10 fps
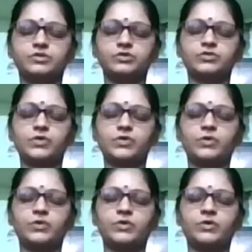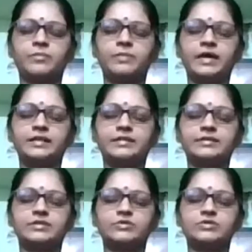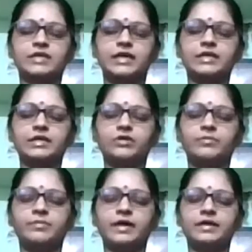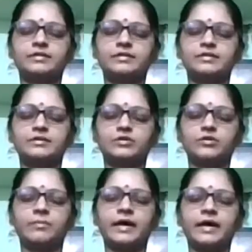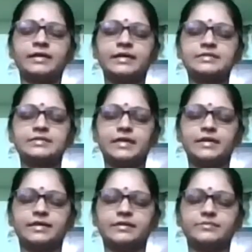You slow your breath, you steady your breath, your mind gets steady.